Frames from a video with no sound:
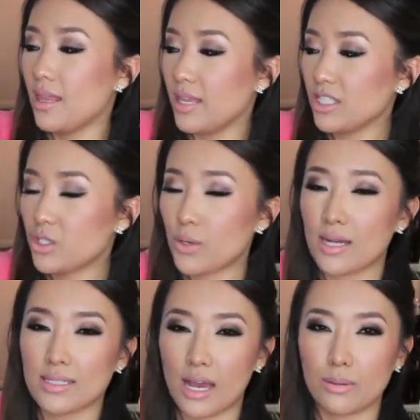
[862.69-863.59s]
This
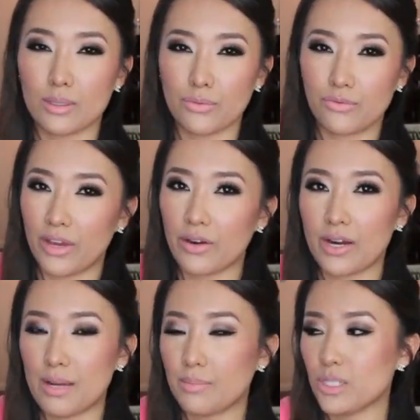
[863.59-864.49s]
dress, I was
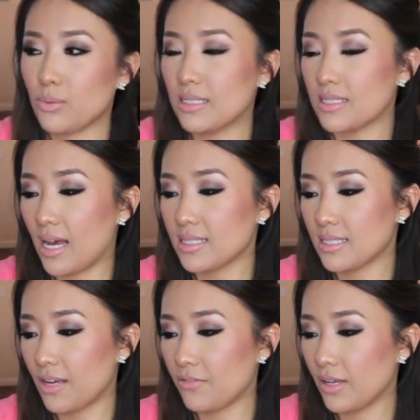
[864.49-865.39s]
very in between
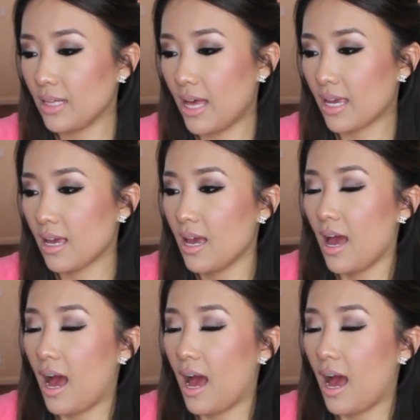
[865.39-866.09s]
sizes, I feel like.